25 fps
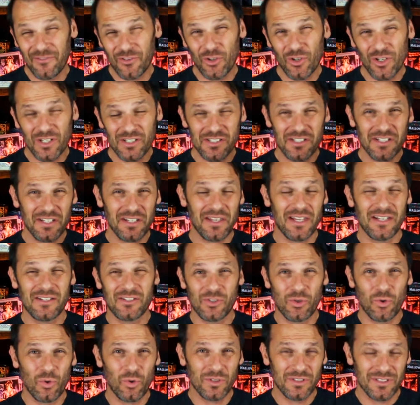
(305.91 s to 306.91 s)
If you listen to
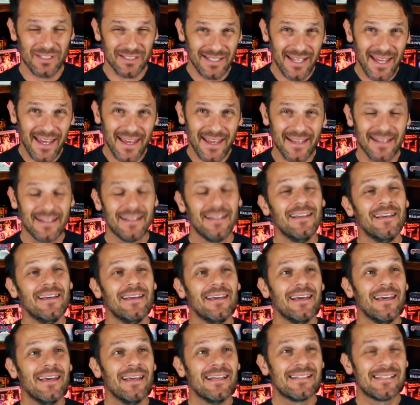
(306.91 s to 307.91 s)
that score today,
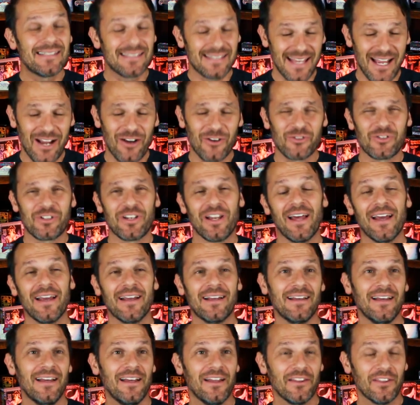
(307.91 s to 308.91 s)
it sounds
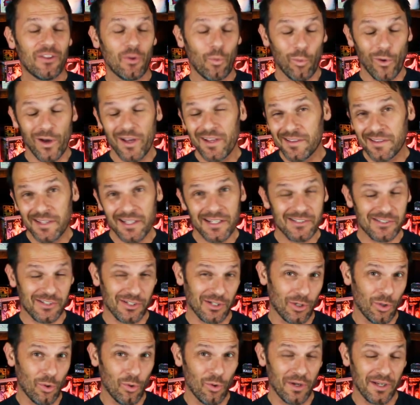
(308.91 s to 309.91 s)
like the way
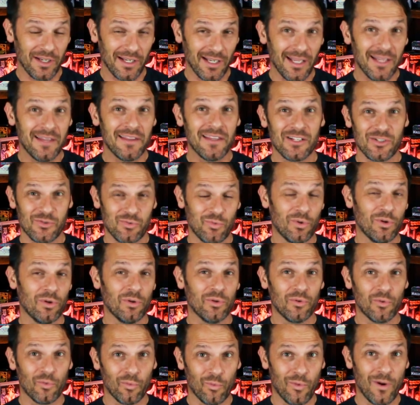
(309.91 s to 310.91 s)
things are going in this
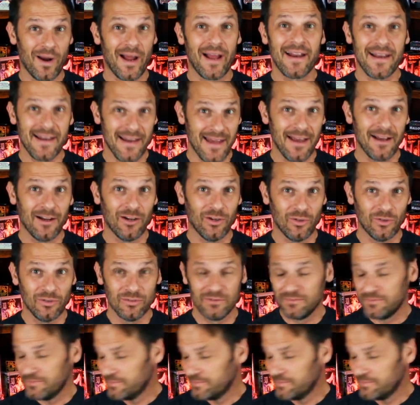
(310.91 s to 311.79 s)
world right now.